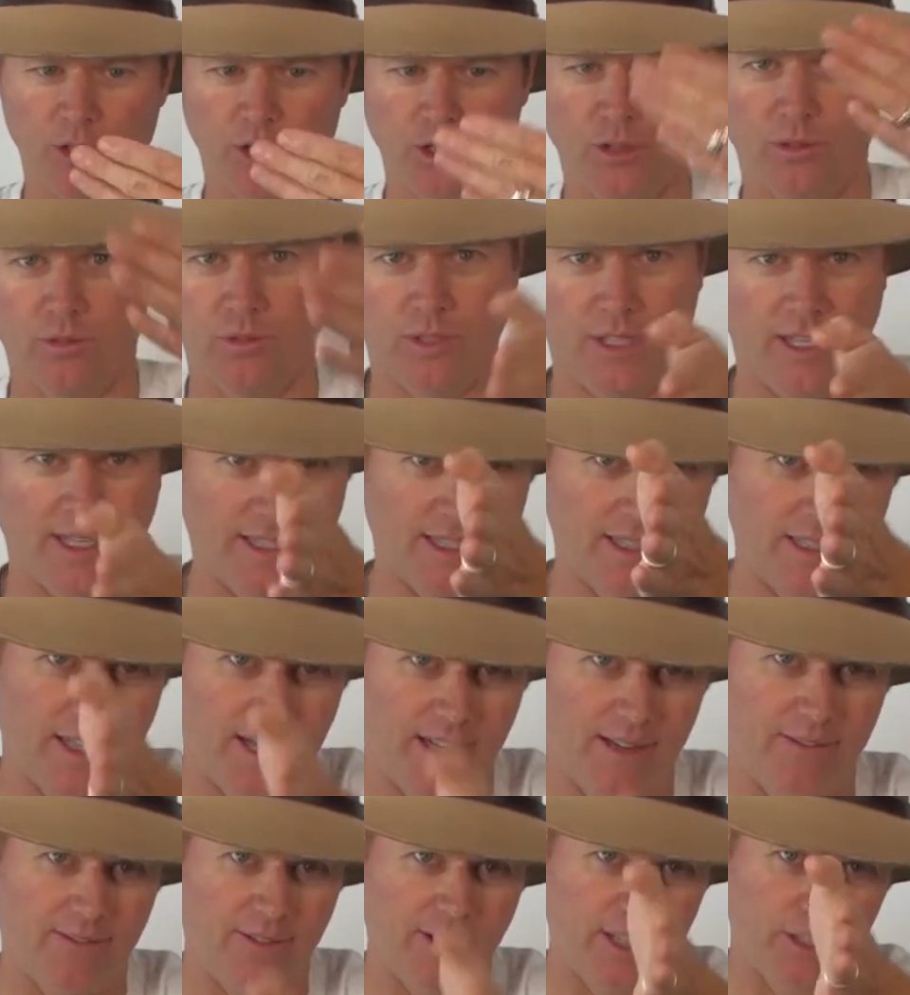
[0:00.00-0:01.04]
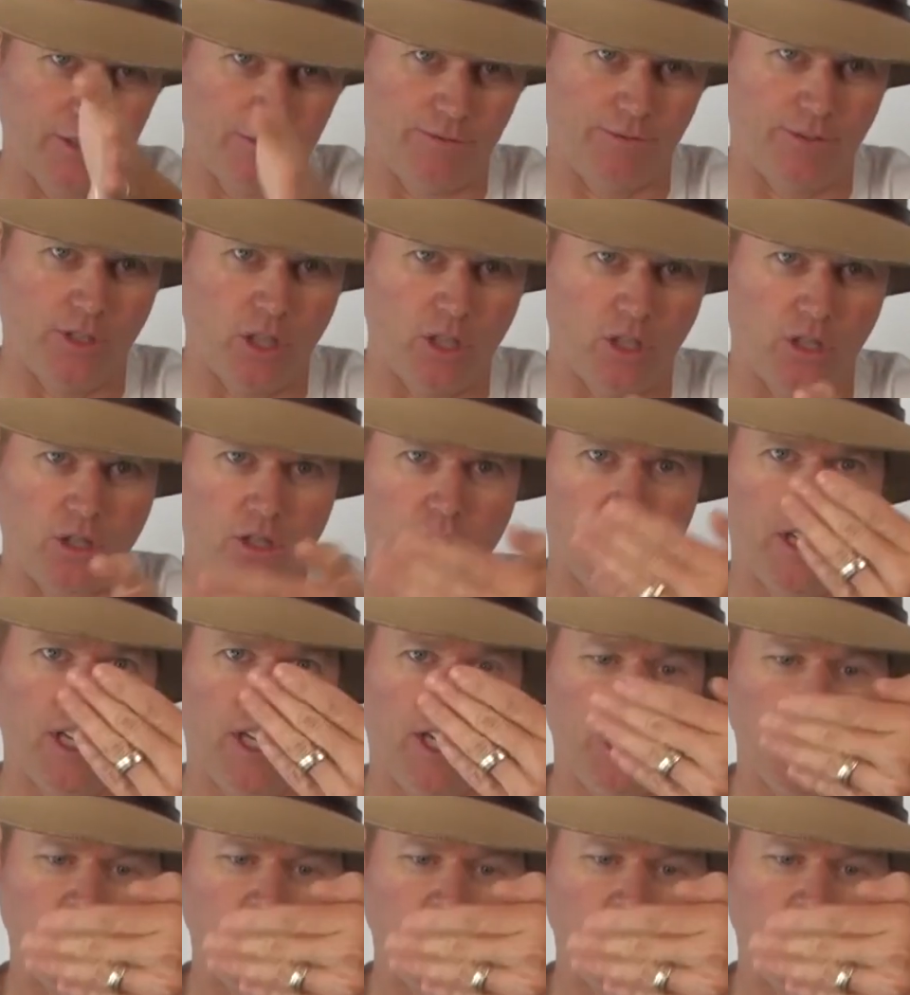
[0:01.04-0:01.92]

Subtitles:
As you would like a knife edge fall,